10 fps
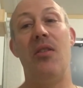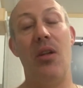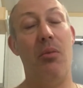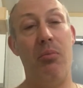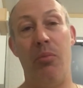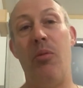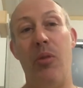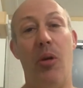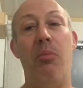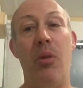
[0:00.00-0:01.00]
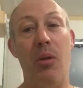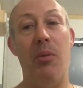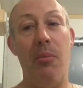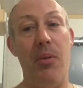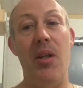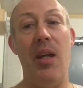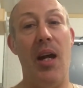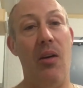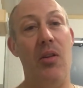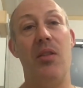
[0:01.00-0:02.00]
they'll they'll put them up and
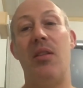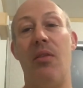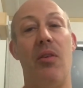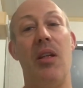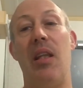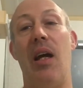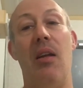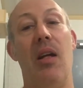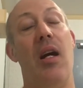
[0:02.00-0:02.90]
down and stuff like that.